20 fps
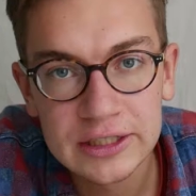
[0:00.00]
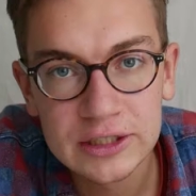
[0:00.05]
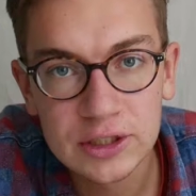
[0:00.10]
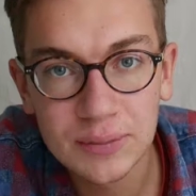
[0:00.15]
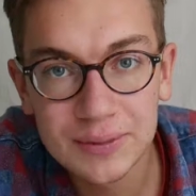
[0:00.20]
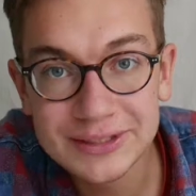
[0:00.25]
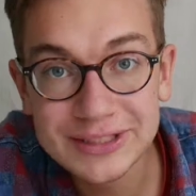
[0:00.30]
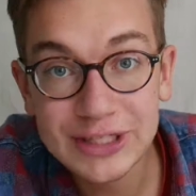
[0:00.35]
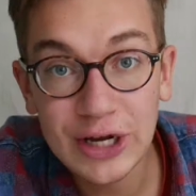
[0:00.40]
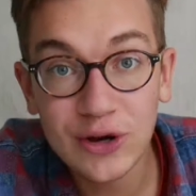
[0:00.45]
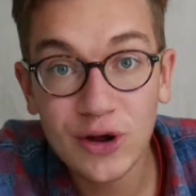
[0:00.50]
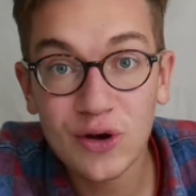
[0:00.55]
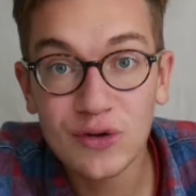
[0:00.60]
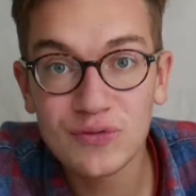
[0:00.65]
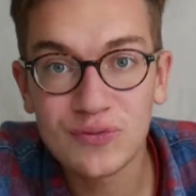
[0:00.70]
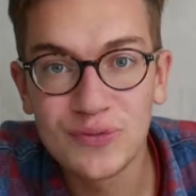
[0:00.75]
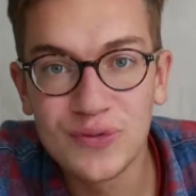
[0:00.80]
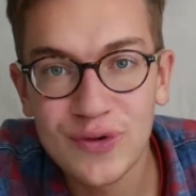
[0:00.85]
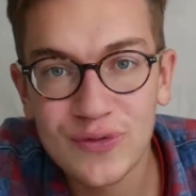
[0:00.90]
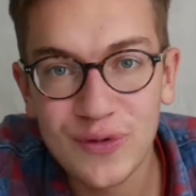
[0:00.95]
So we'll start
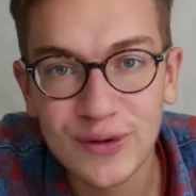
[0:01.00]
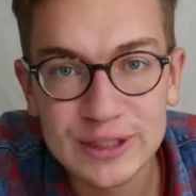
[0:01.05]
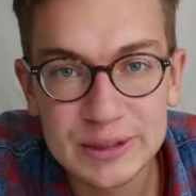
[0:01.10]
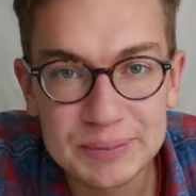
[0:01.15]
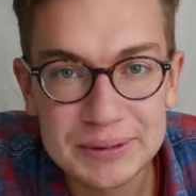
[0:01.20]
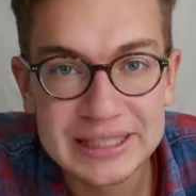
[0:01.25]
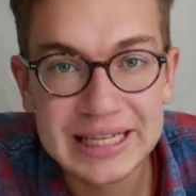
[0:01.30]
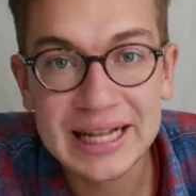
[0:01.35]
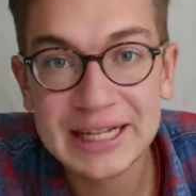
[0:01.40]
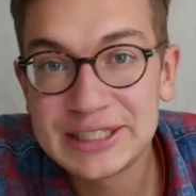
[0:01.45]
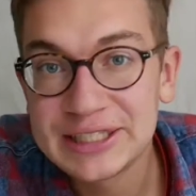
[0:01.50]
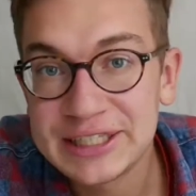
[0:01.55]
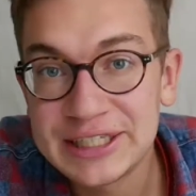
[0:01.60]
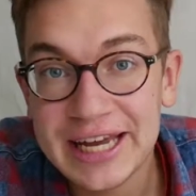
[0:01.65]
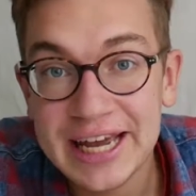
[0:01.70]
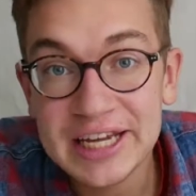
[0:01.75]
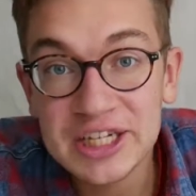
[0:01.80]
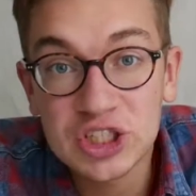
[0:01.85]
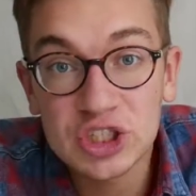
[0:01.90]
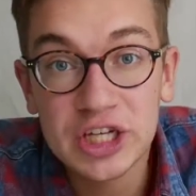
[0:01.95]
off with
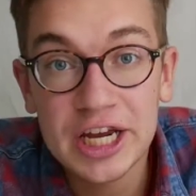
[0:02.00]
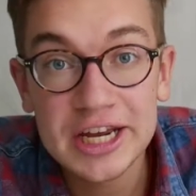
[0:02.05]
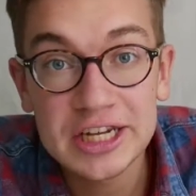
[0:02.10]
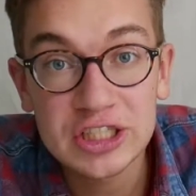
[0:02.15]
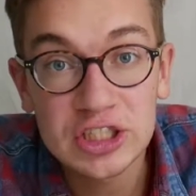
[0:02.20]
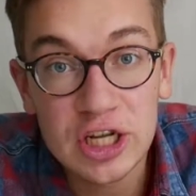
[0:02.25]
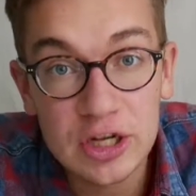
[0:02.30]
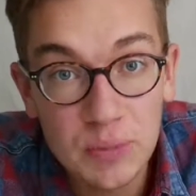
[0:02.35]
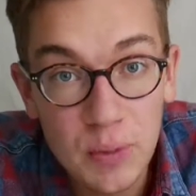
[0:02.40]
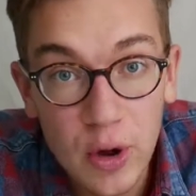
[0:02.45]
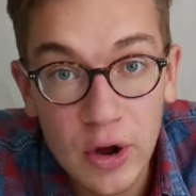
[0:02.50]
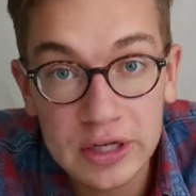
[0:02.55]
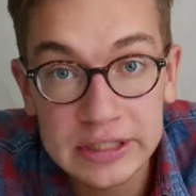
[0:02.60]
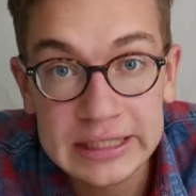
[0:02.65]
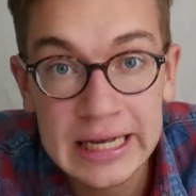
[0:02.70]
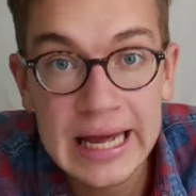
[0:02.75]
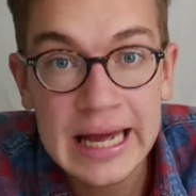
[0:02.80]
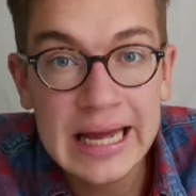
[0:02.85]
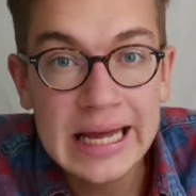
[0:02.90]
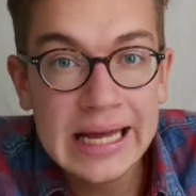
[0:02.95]
hospitality exchange
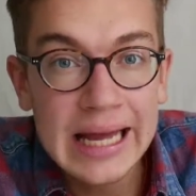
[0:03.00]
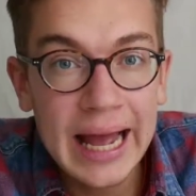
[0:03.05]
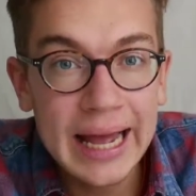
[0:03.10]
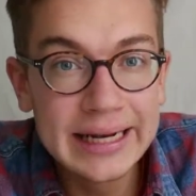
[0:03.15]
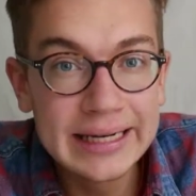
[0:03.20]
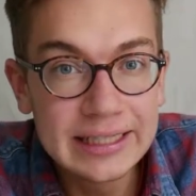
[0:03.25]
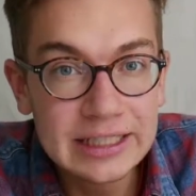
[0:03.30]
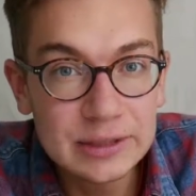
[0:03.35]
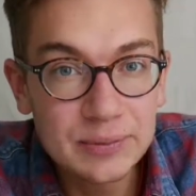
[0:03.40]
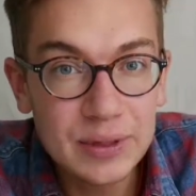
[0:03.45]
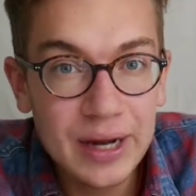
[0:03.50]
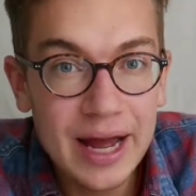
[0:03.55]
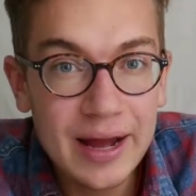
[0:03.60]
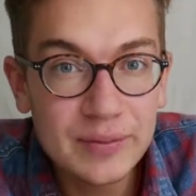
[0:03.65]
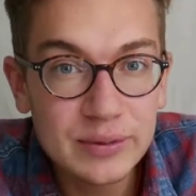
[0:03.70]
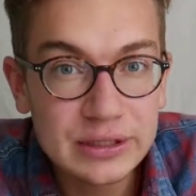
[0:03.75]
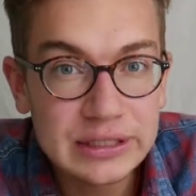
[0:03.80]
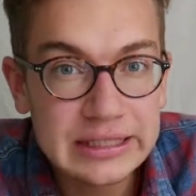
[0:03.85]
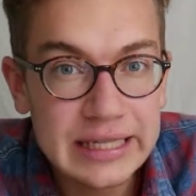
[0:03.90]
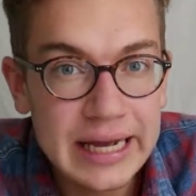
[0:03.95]
networks, and this is what I
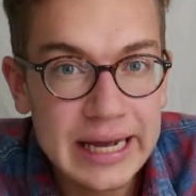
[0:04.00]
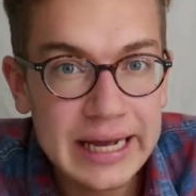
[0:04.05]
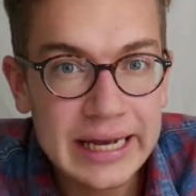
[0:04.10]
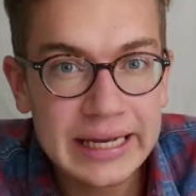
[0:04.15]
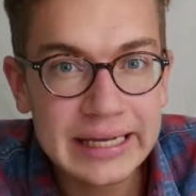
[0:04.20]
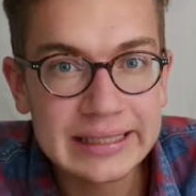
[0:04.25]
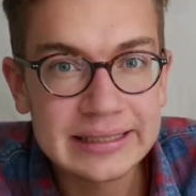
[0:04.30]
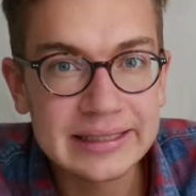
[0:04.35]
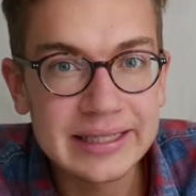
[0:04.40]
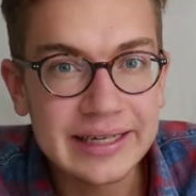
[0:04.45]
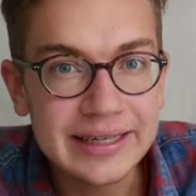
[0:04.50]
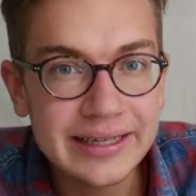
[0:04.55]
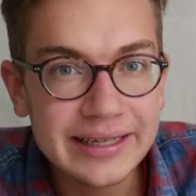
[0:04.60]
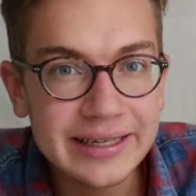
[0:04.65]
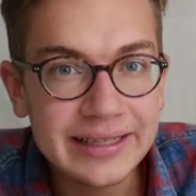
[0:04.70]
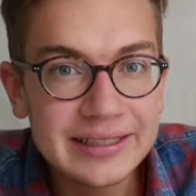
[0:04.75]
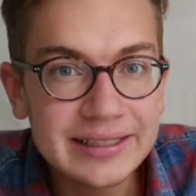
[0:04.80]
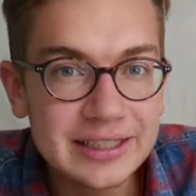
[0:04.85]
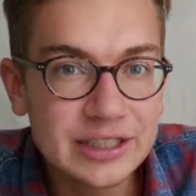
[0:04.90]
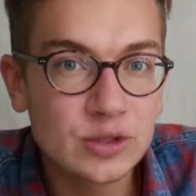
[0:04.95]
would say is the
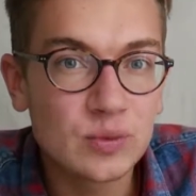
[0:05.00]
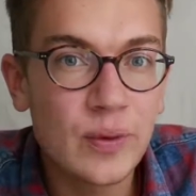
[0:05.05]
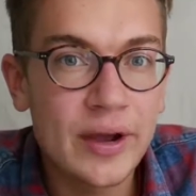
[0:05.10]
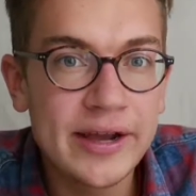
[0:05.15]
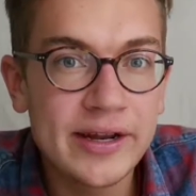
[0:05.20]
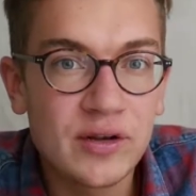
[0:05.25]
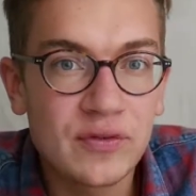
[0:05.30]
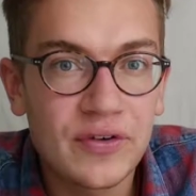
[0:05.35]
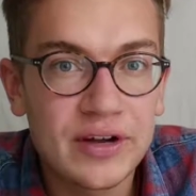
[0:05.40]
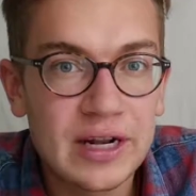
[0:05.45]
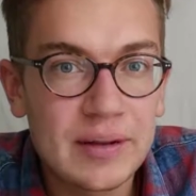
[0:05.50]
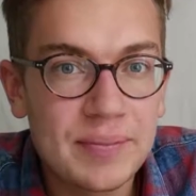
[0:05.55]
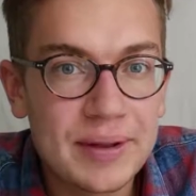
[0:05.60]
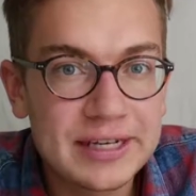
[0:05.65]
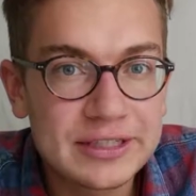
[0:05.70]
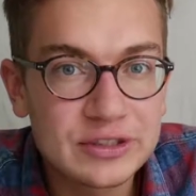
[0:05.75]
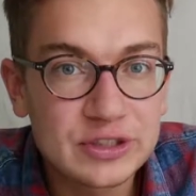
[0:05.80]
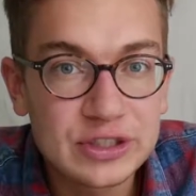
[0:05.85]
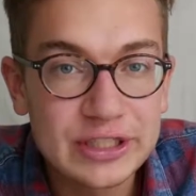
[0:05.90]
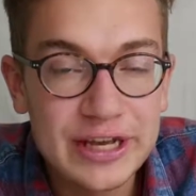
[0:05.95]
easiest way to find a
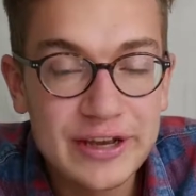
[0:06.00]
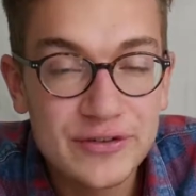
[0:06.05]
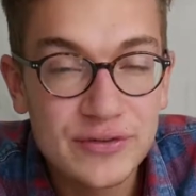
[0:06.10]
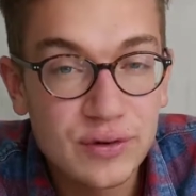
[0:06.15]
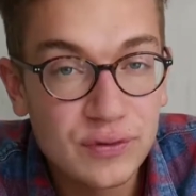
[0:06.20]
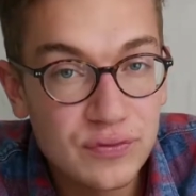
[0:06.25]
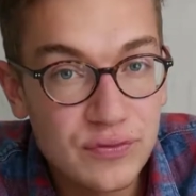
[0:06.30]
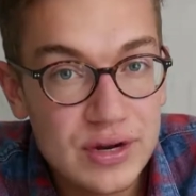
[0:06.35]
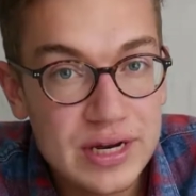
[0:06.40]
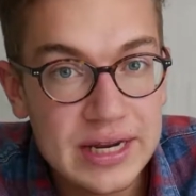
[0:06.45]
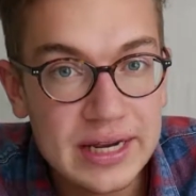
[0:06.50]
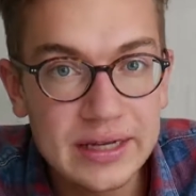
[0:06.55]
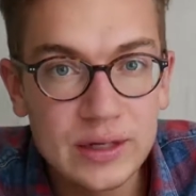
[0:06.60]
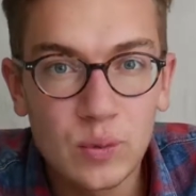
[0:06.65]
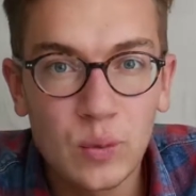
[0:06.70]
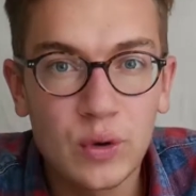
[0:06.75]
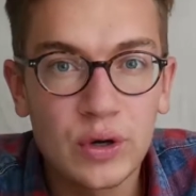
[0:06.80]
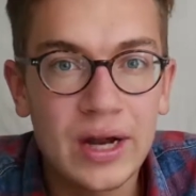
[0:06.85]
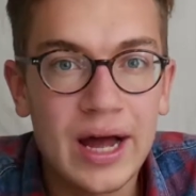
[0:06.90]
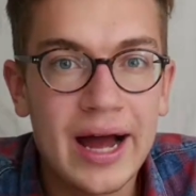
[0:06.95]
place to stay for free and the
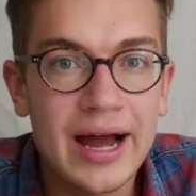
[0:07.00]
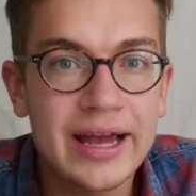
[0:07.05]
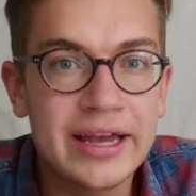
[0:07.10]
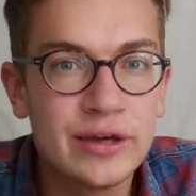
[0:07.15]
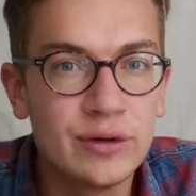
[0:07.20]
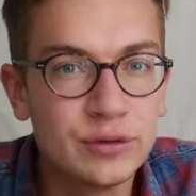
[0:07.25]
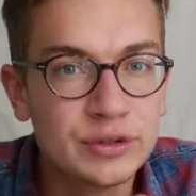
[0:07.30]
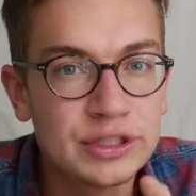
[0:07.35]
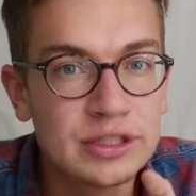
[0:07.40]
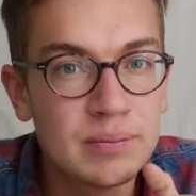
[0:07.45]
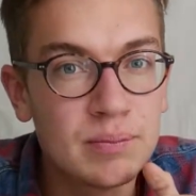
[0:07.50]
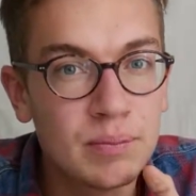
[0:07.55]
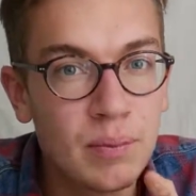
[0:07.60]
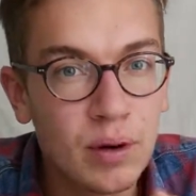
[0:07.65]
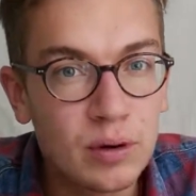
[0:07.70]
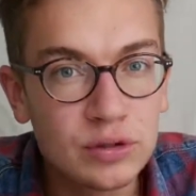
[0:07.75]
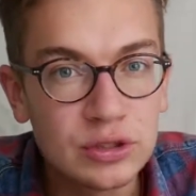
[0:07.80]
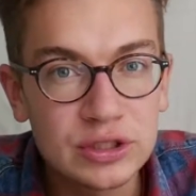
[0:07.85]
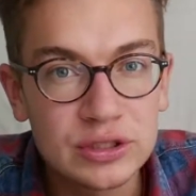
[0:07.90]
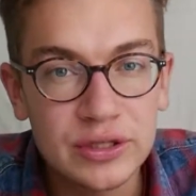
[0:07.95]
one I use the
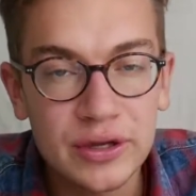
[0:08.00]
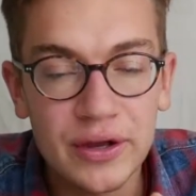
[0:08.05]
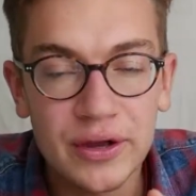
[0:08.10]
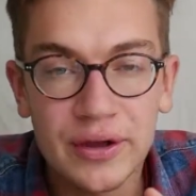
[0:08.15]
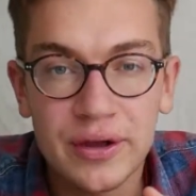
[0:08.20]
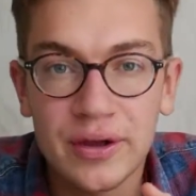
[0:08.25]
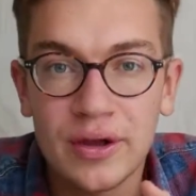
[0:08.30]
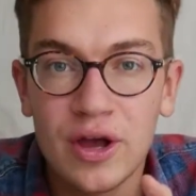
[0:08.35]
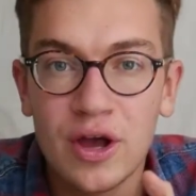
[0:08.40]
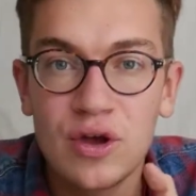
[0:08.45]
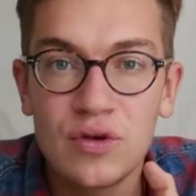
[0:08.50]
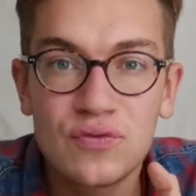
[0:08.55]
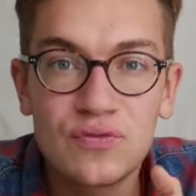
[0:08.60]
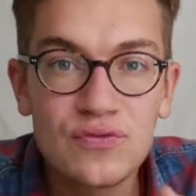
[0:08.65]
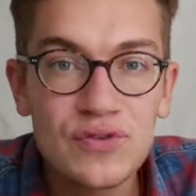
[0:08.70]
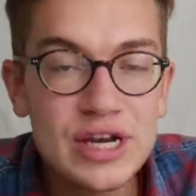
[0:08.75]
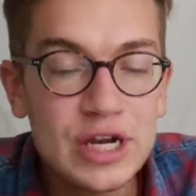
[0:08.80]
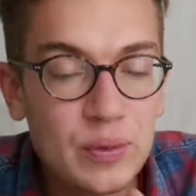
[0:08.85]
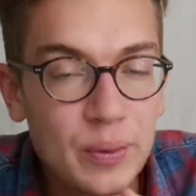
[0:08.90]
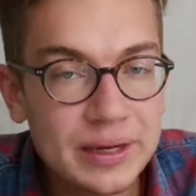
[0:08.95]
most
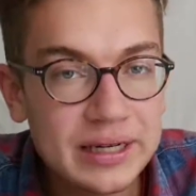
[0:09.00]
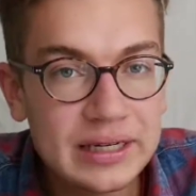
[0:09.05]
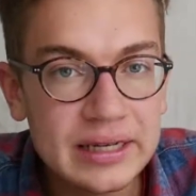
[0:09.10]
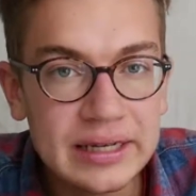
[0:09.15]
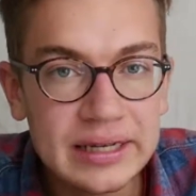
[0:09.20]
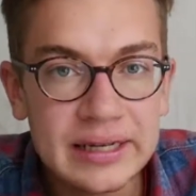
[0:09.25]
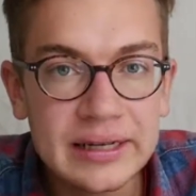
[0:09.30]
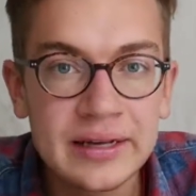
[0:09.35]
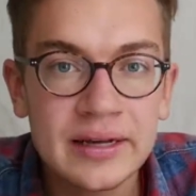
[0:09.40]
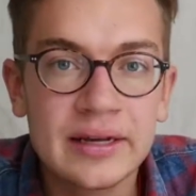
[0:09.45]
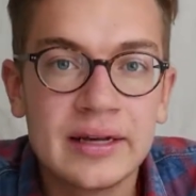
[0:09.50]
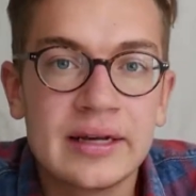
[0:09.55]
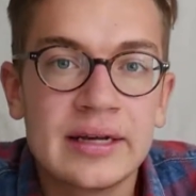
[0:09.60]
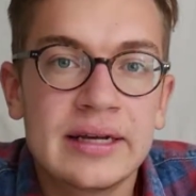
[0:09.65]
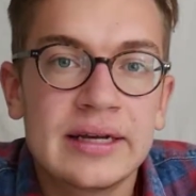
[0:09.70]
frequently.